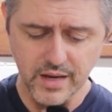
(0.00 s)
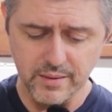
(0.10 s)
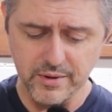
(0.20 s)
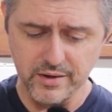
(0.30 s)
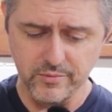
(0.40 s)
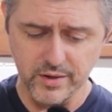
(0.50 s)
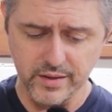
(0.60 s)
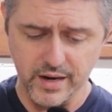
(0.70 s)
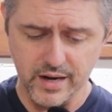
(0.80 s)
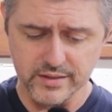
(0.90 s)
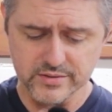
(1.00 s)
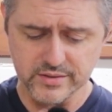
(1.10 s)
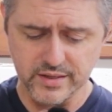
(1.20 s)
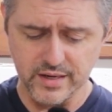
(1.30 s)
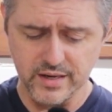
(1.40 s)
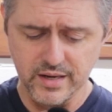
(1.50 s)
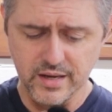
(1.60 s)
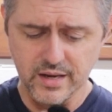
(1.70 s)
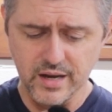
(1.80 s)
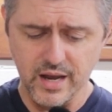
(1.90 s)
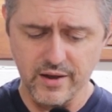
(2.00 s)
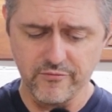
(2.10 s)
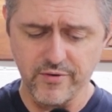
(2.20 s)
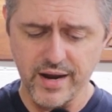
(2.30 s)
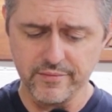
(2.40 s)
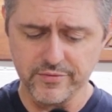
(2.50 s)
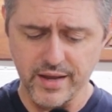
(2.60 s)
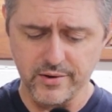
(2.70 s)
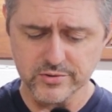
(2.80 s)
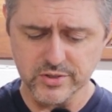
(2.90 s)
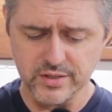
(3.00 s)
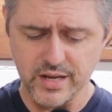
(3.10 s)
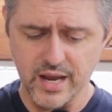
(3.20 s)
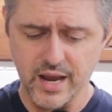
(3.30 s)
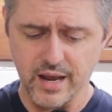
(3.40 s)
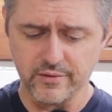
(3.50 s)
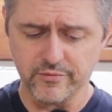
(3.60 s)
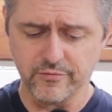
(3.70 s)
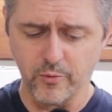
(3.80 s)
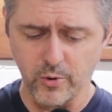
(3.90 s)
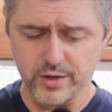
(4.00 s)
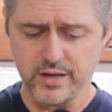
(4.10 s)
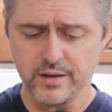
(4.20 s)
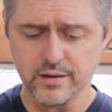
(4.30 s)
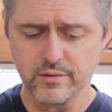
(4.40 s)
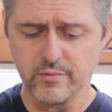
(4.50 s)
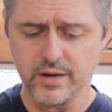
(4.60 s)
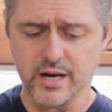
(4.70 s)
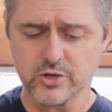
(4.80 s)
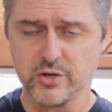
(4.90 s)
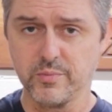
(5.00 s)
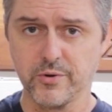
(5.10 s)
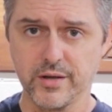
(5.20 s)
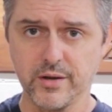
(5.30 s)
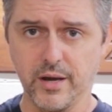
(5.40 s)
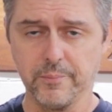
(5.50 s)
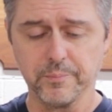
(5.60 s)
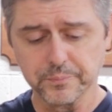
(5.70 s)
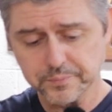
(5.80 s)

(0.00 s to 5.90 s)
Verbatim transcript: I mean, really honestly, uh, 5,000 at 40 would actually do pretty good.